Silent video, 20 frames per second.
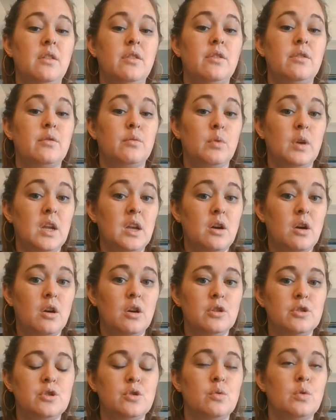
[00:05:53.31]
3
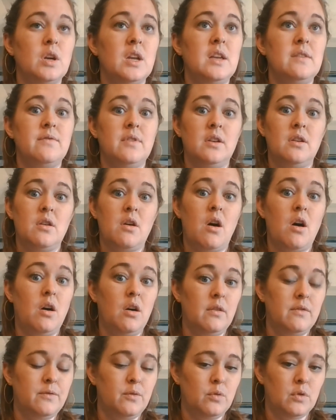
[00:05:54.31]
cards or even
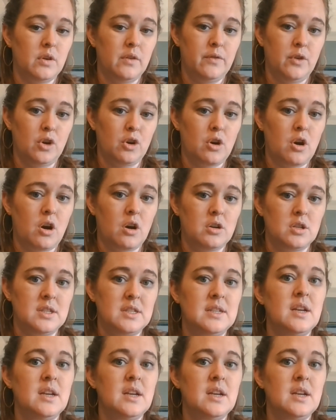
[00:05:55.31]
all 4 of your cards